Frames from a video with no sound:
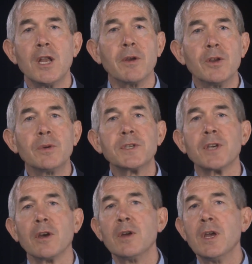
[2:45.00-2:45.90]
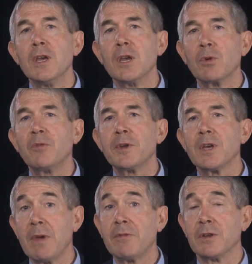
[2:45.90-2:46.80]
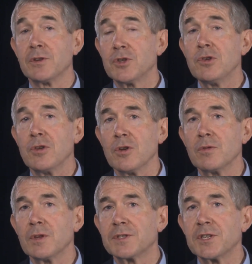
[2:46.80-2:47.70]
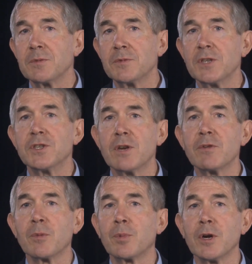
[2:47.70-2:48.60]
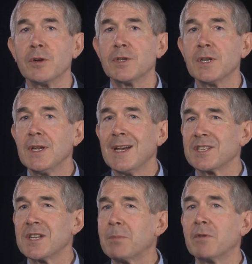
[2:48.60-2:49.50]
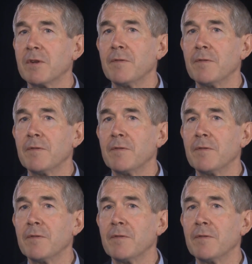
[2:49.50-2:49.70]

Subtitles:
Now in doing so, it will have become evident to you that systems engineering approach has a number of